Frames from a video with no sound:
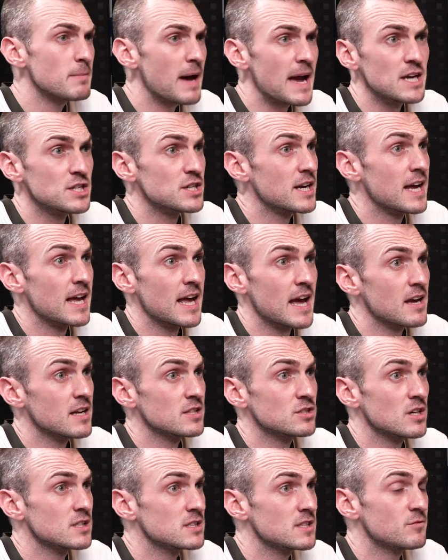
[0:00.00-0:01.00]
major here. Yeah.
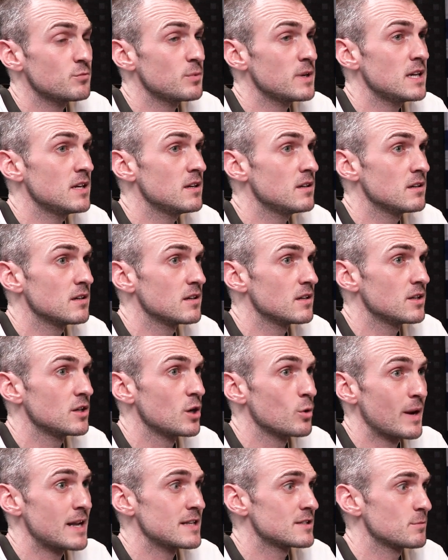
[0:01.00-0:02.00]
It's not as if we,
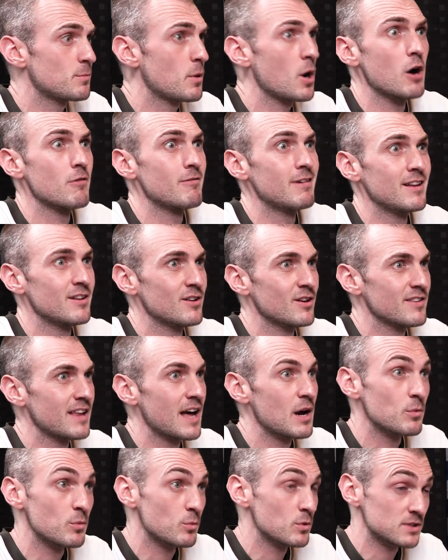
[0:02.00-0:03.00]
went to pot or anything like
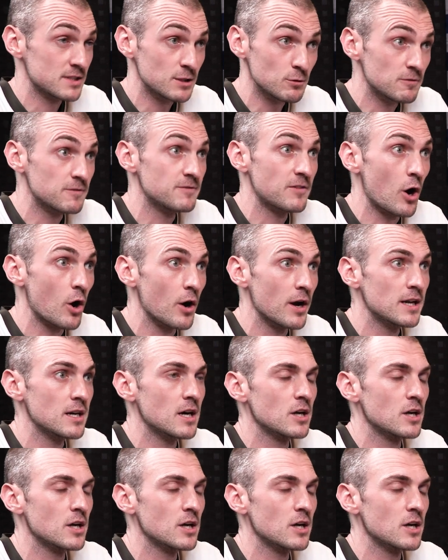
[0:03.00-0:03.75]
that. We were still fine.